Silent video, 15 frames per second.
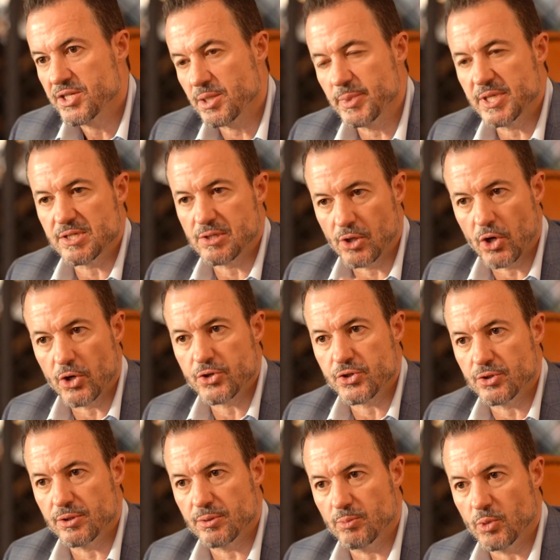Some of these
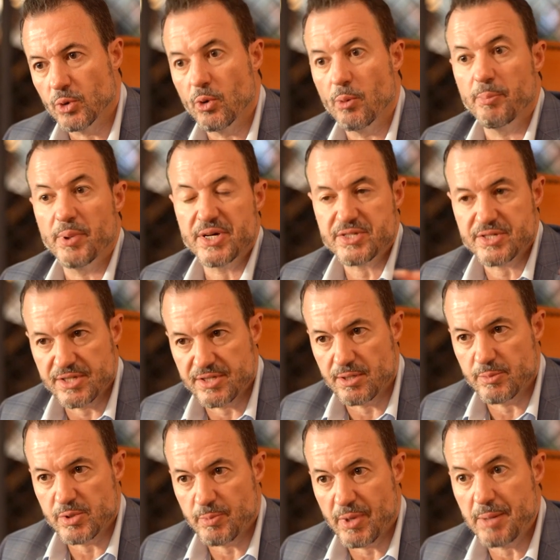larger, more robust
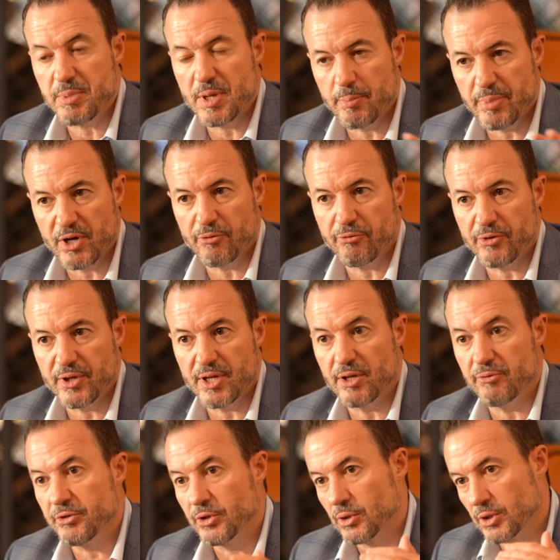systems might be a better fit
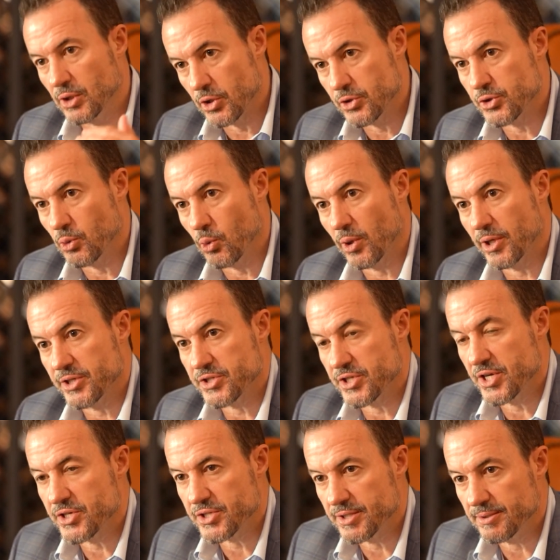if you're a larger
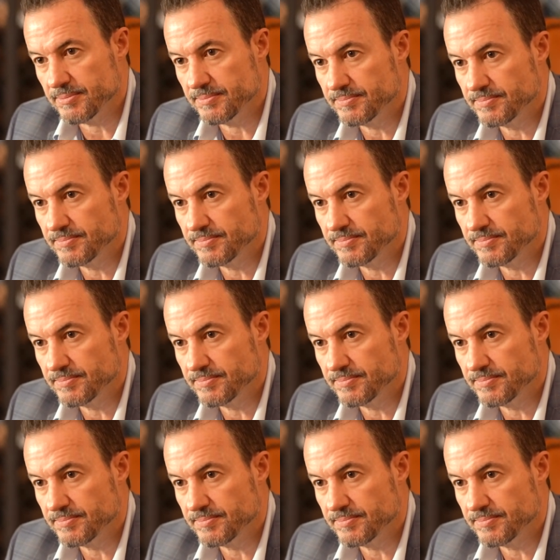organization.